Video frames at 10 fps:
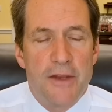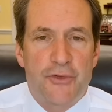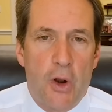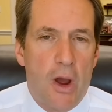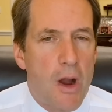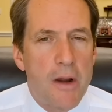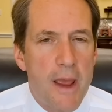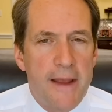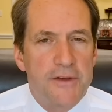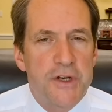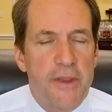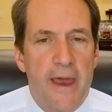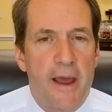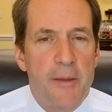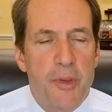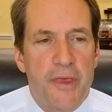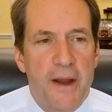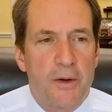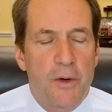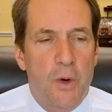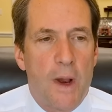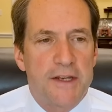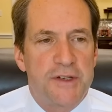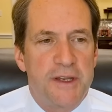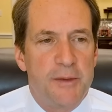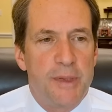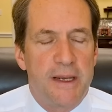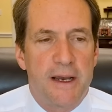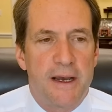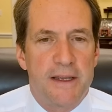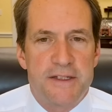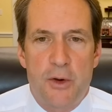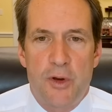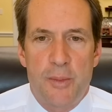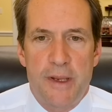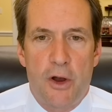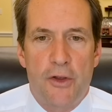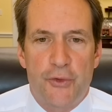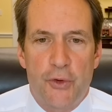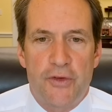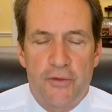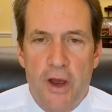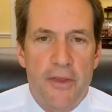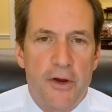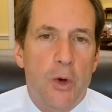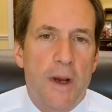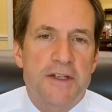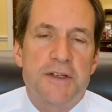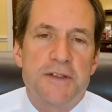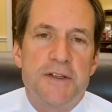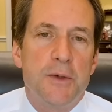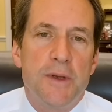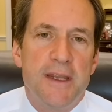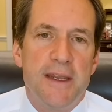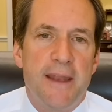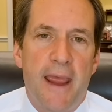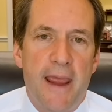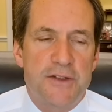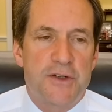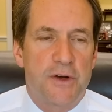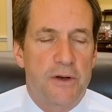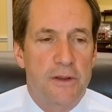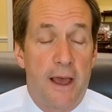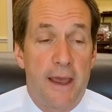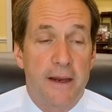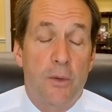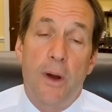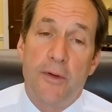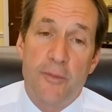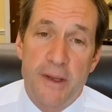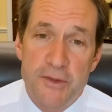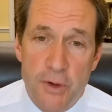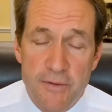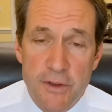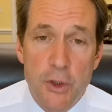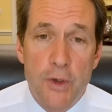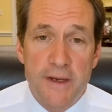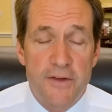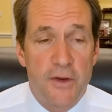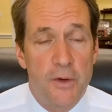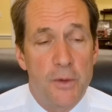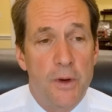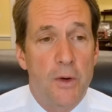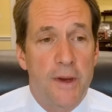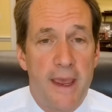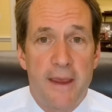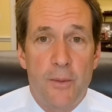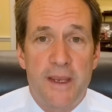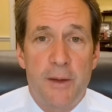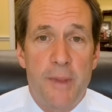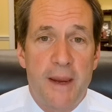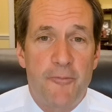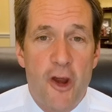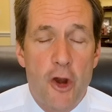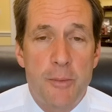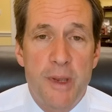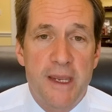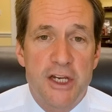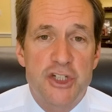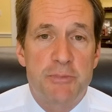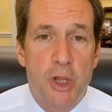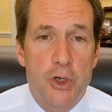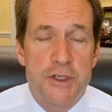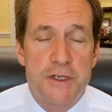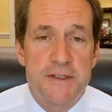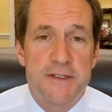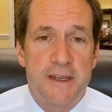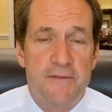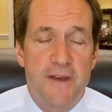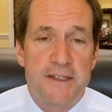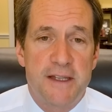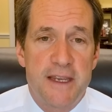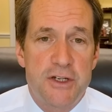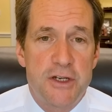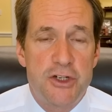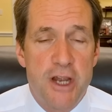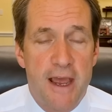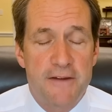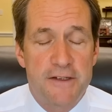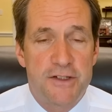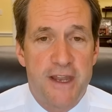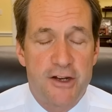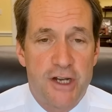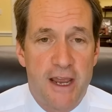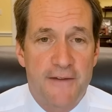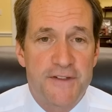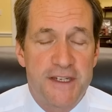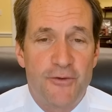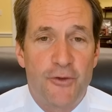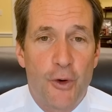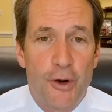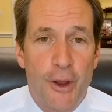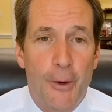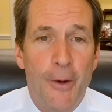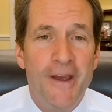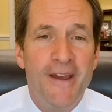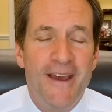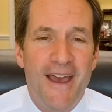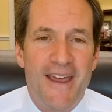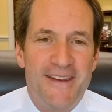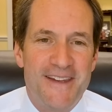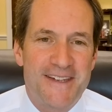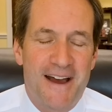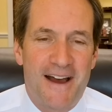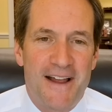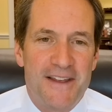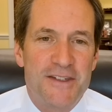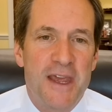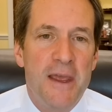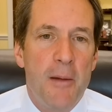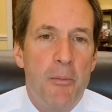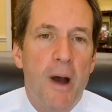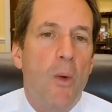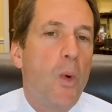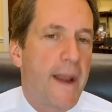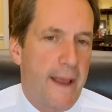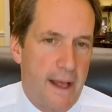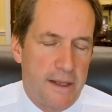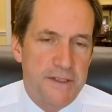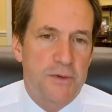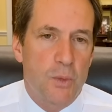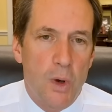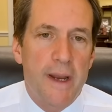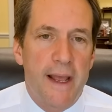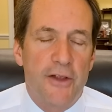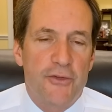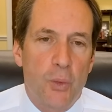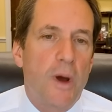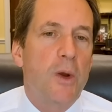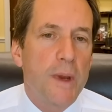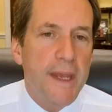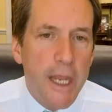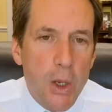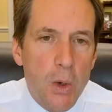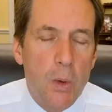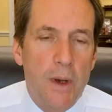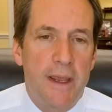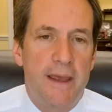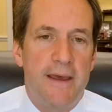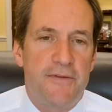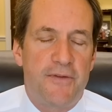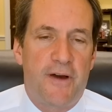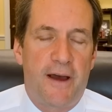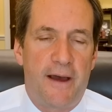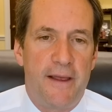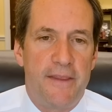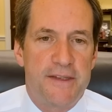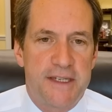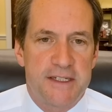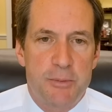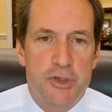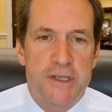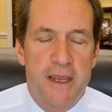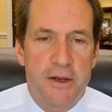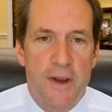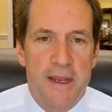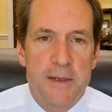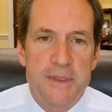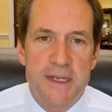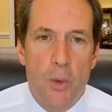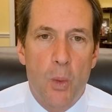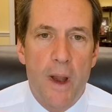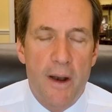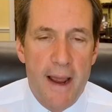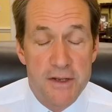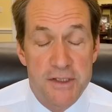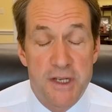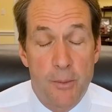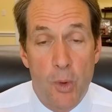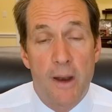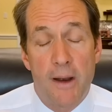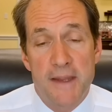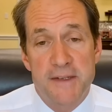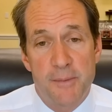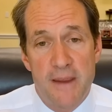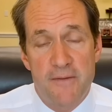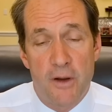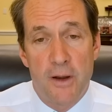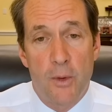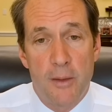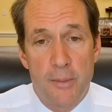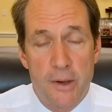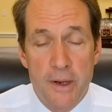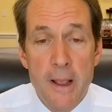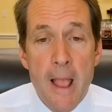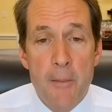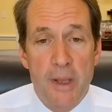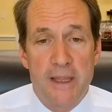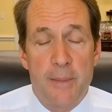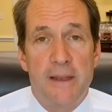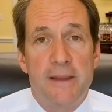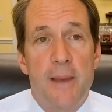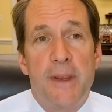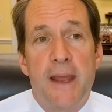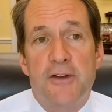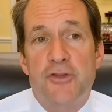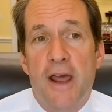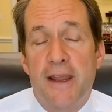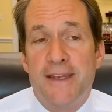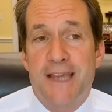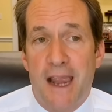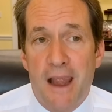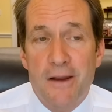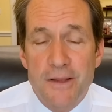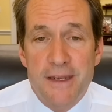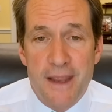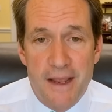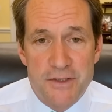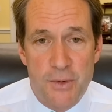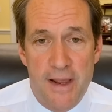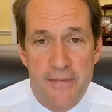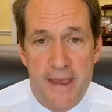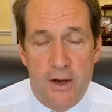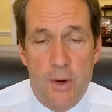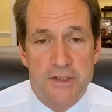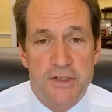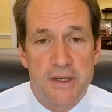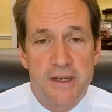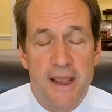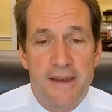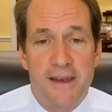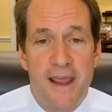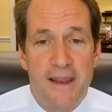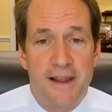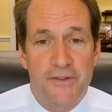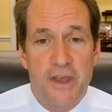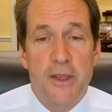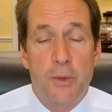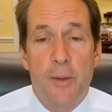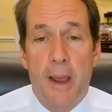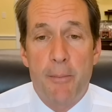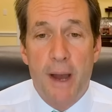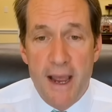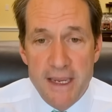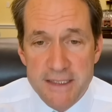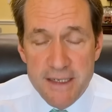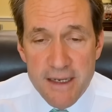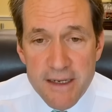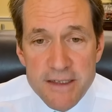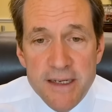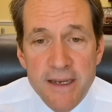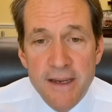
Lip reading: It's sort of hard to answer that hypothetical question because there would be all sorts of other questions you would need to answer, like what we've been sort of alluding to. Okay, we can make very big explosions in ventilation shafts in Fordo and Natanz, but what else? What else? What do we do if the 60% uranium is in a warehouse somewhere, as it may very well be? But let me not try to entirely dance around that question, and I'll tell you what my bias is.